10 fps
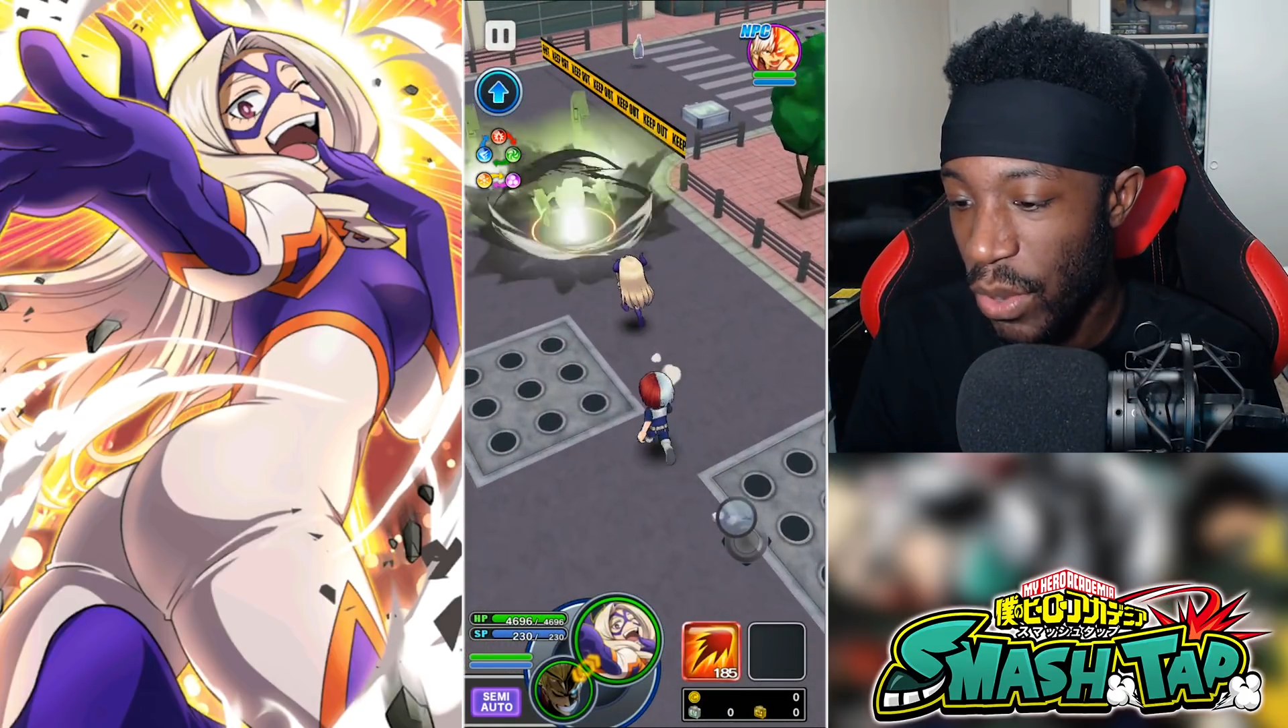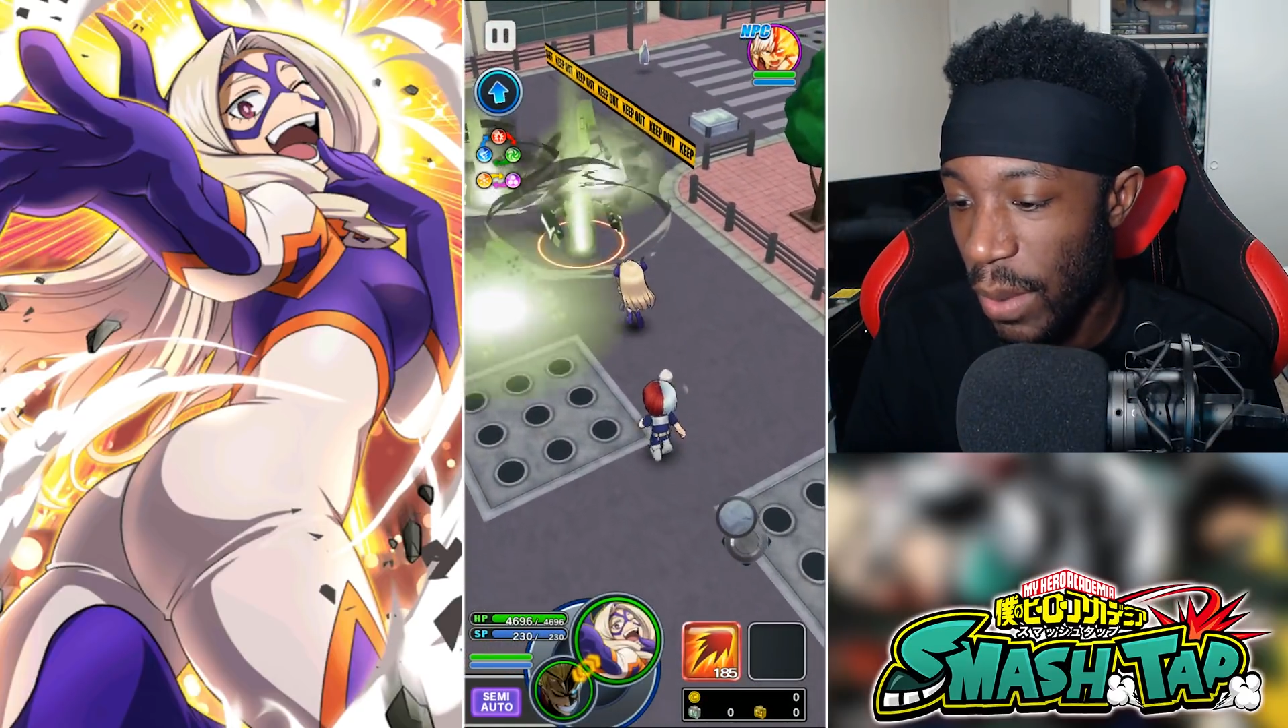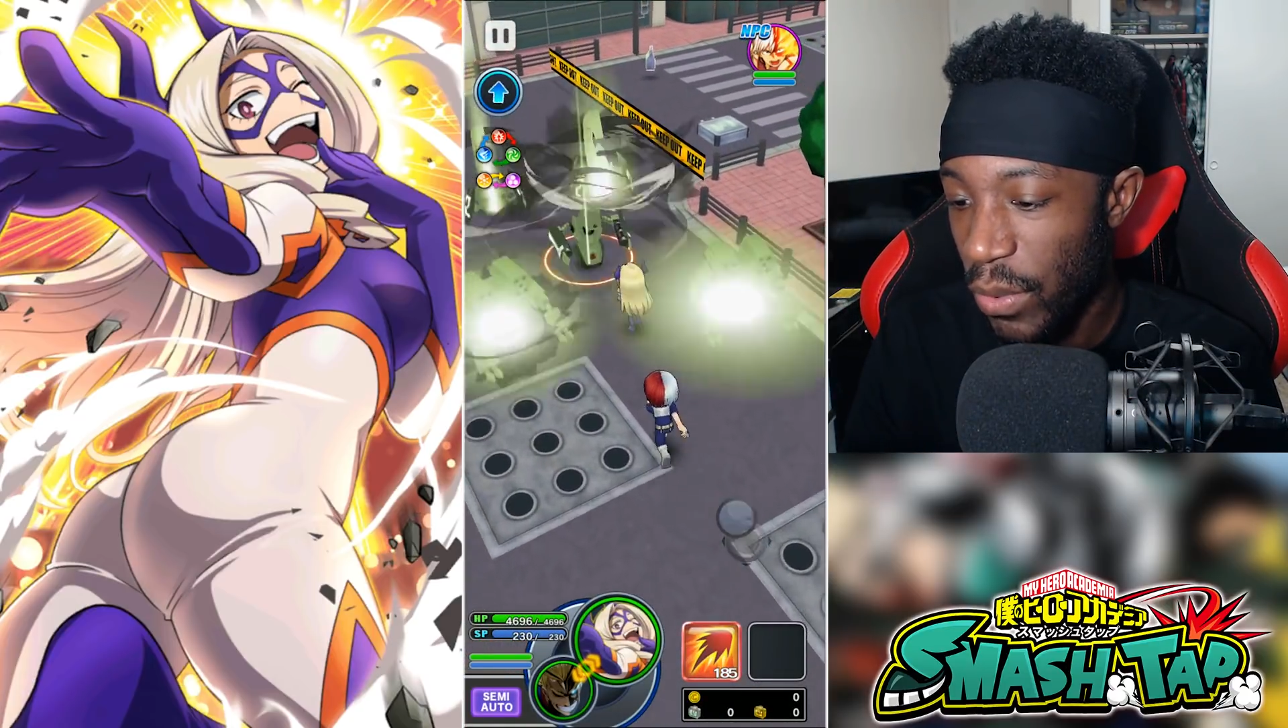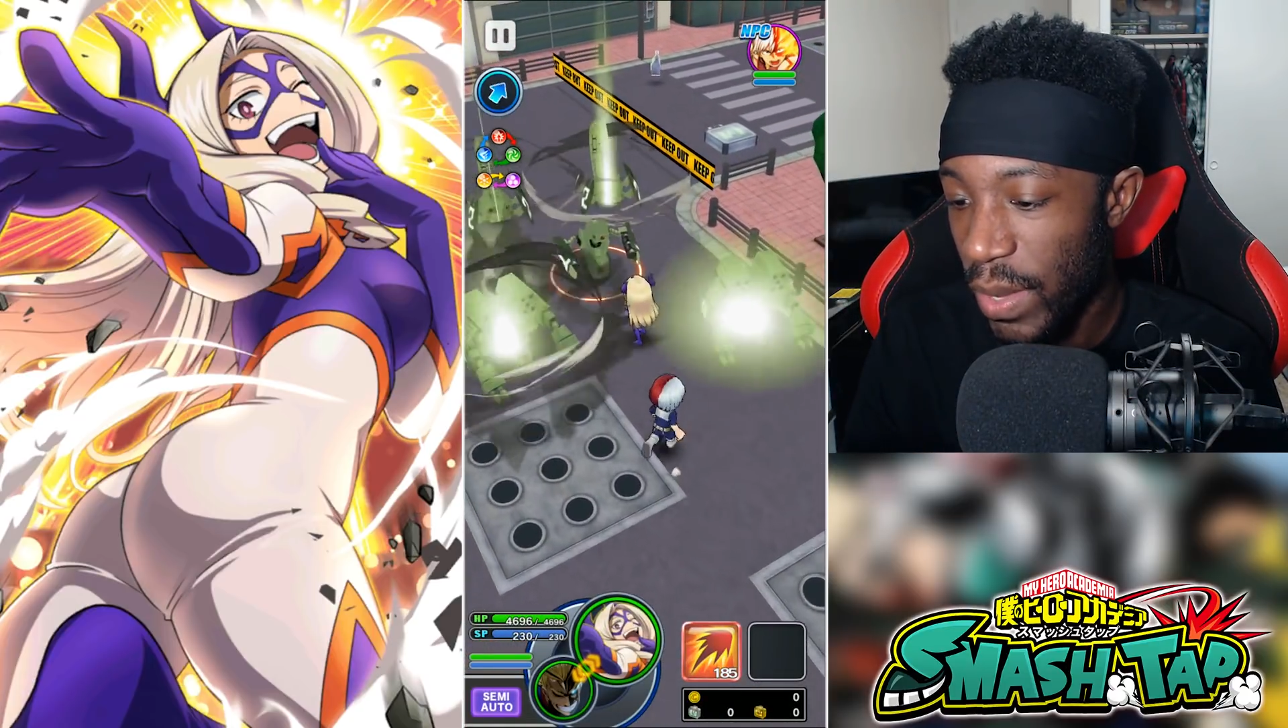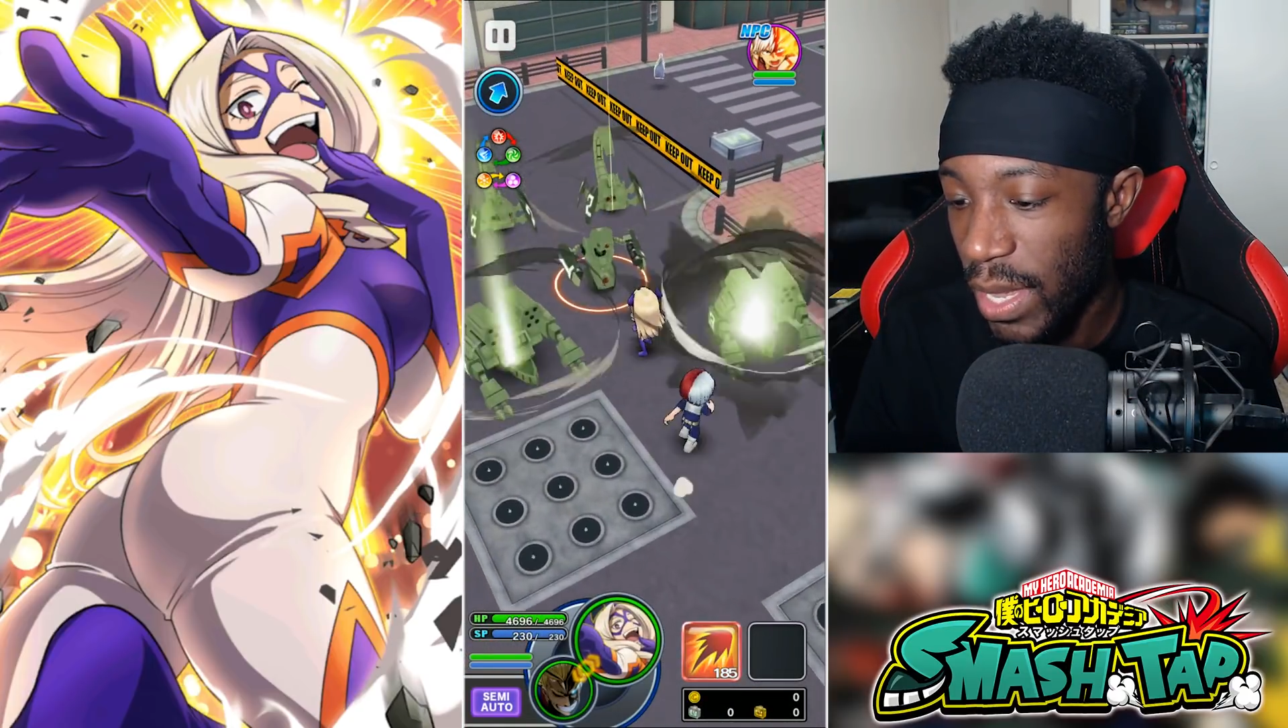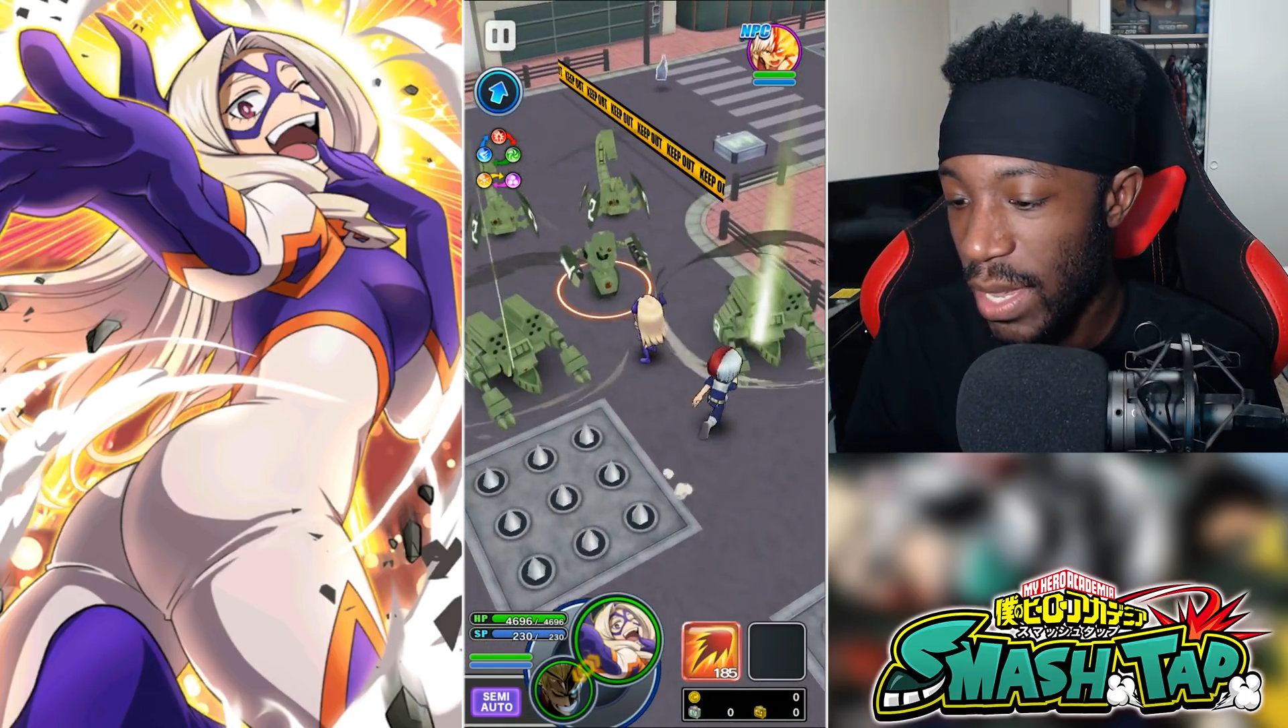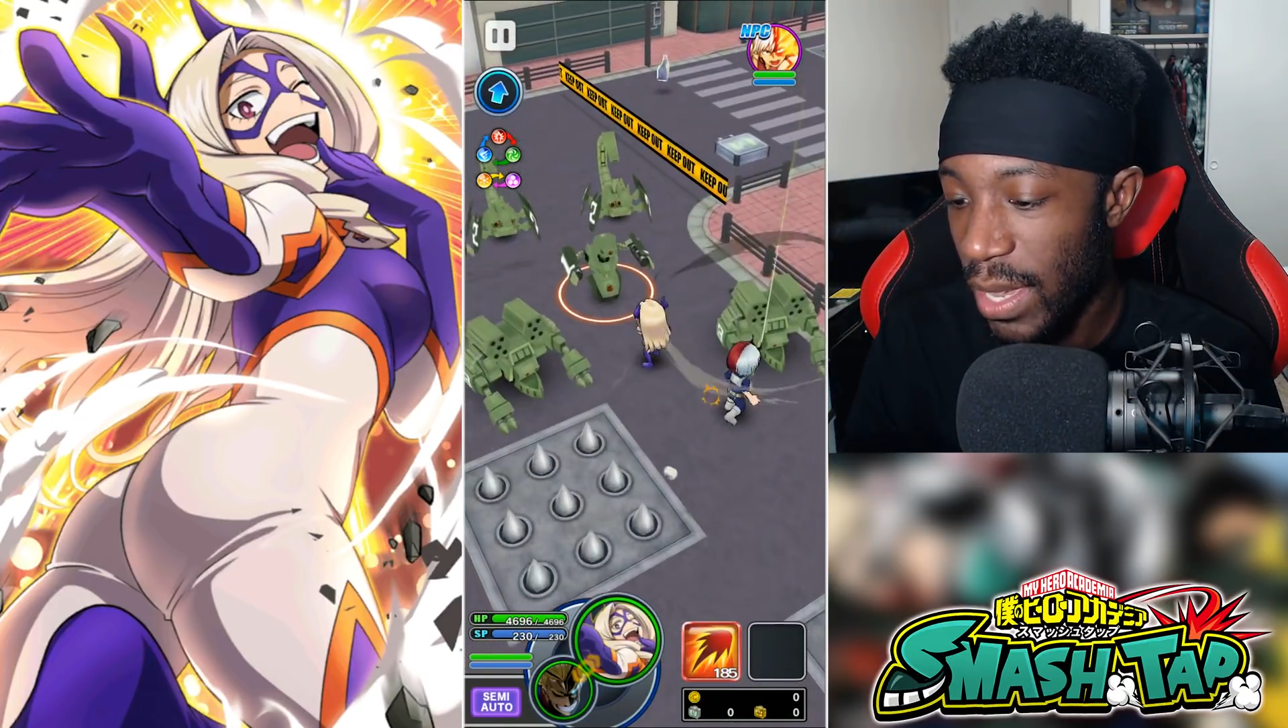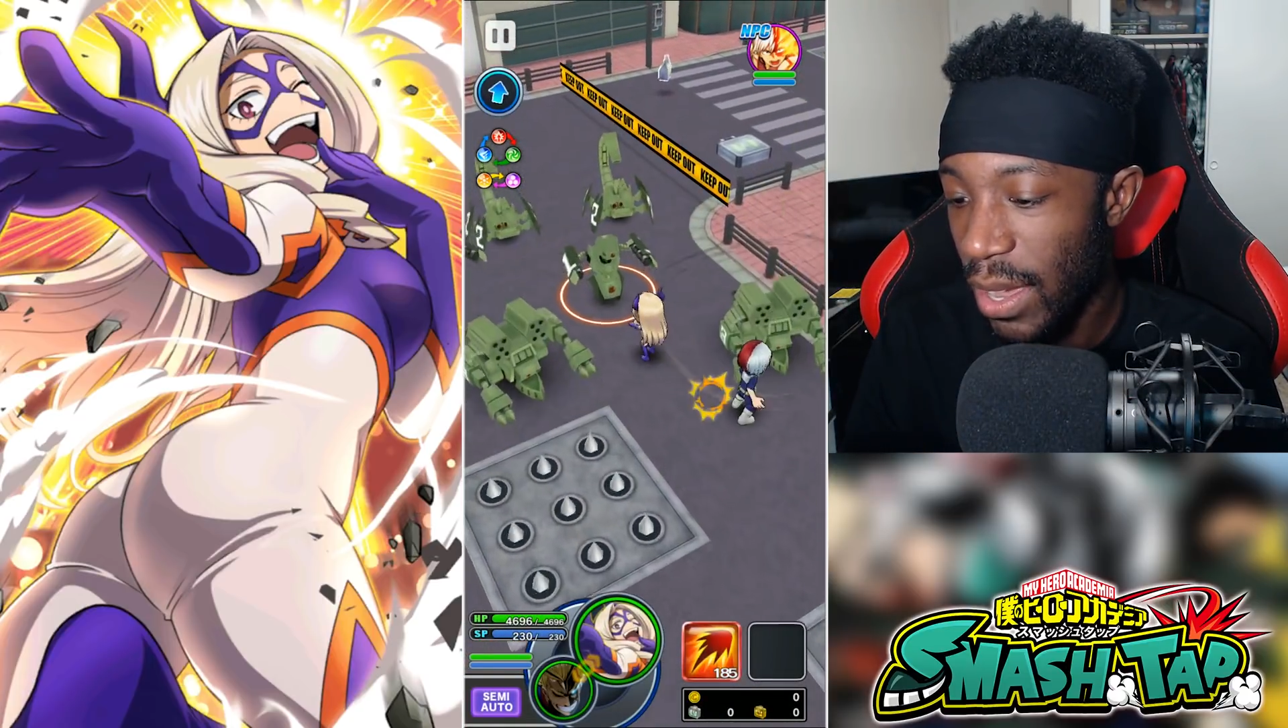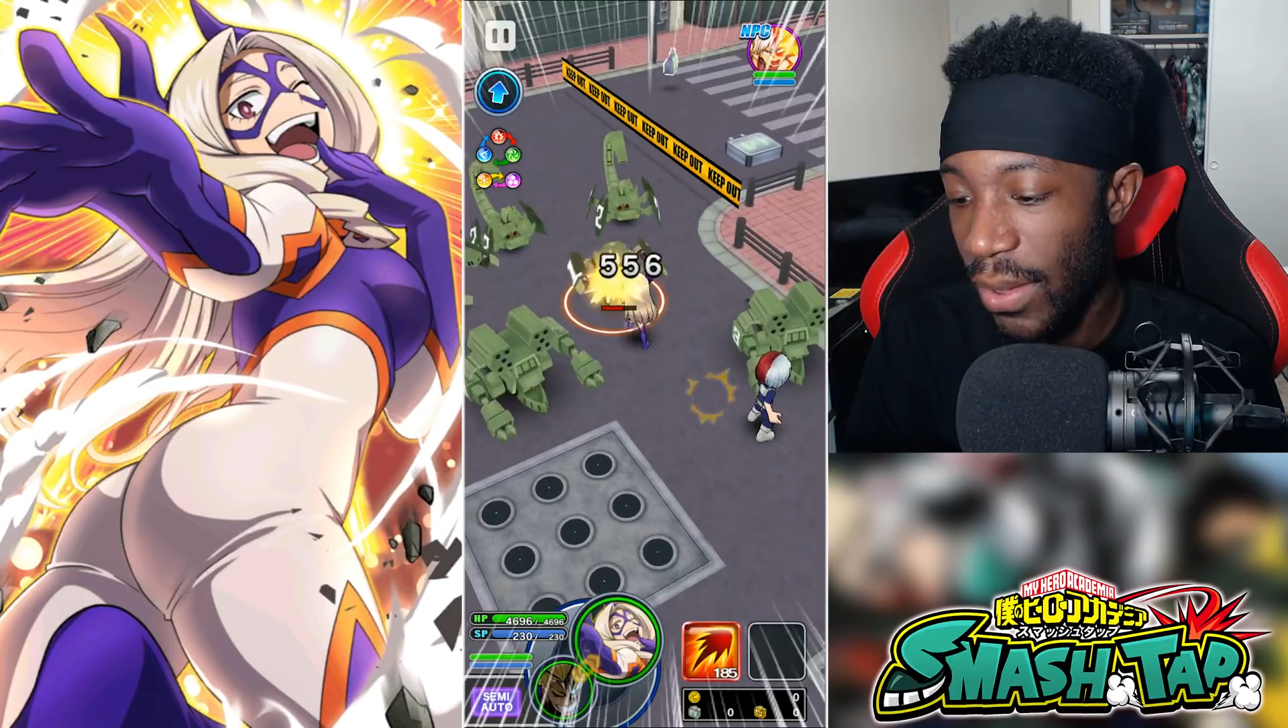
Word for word: Kamui.